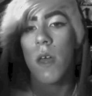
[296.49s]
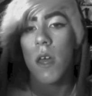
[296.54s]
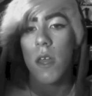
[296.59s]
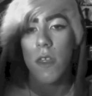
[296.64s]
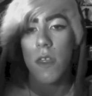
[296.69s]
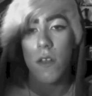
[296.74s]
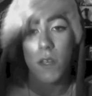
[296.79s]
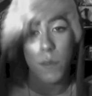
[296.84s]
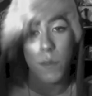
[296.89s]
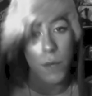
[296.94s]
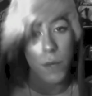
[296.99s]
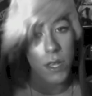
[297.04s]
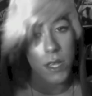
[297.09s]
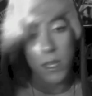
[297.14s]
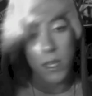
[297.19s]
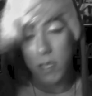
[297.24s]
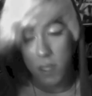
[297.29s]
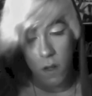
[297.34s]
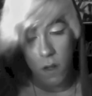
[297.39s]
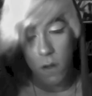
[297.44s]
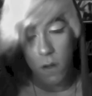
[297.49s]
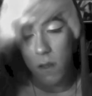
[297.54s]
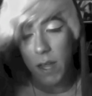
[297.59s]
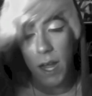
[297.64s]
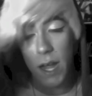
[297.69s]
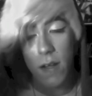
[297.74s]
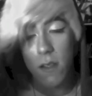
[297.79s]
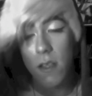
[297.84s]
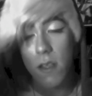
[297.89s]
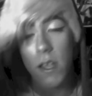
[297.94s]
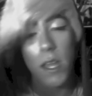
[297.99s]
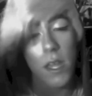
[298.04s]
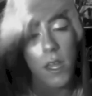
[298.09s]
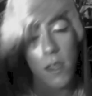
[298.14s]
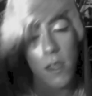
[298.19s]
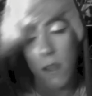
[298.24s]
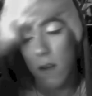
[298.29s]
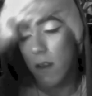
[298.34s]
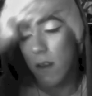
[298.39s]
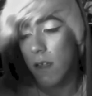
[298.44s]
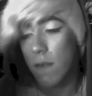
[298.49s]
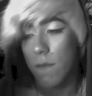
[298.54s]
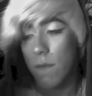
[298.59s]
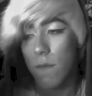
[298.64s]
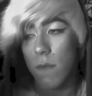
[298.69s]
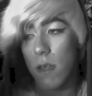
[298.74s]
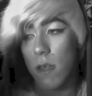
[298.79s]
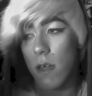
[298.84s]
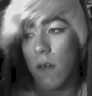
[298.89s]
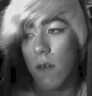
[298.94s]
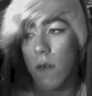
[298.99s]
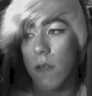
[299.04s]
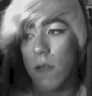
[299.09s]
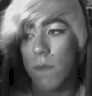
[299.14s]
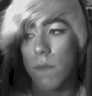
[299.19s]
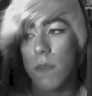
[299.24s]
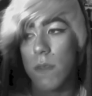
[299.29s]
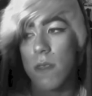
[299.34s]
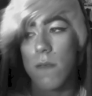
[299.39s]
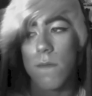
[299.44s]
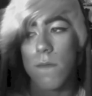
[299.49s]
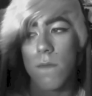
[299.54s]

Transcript: They're speaking so loudly, and they're, it's,